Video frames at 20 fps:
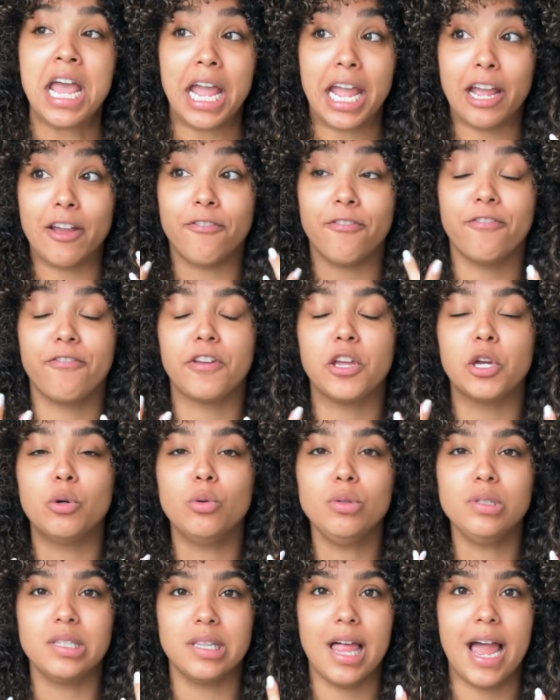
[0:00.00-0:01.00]
it
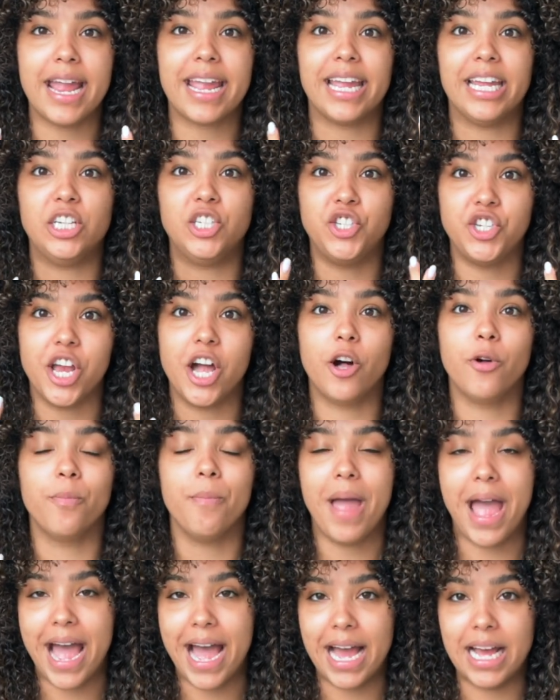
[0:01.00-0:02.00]
feels like a gel
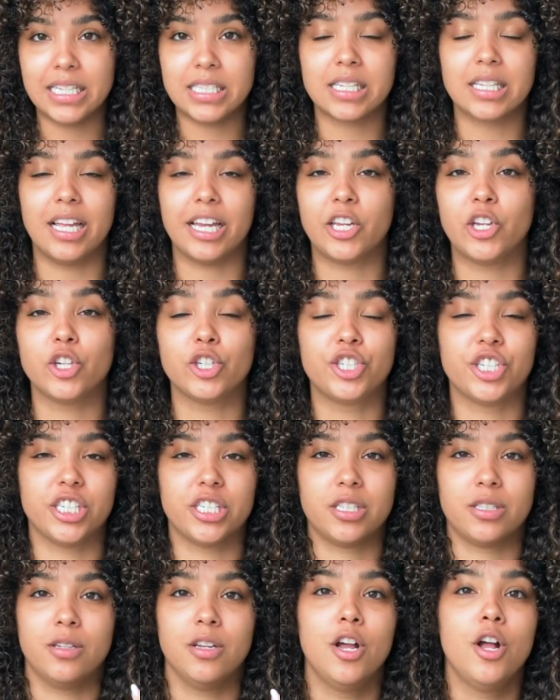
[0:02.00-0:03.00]
mask, like you're
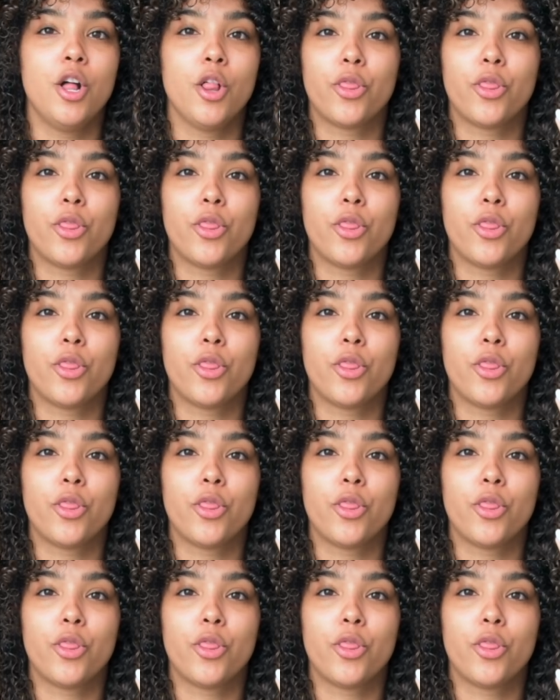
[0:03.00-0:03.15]
just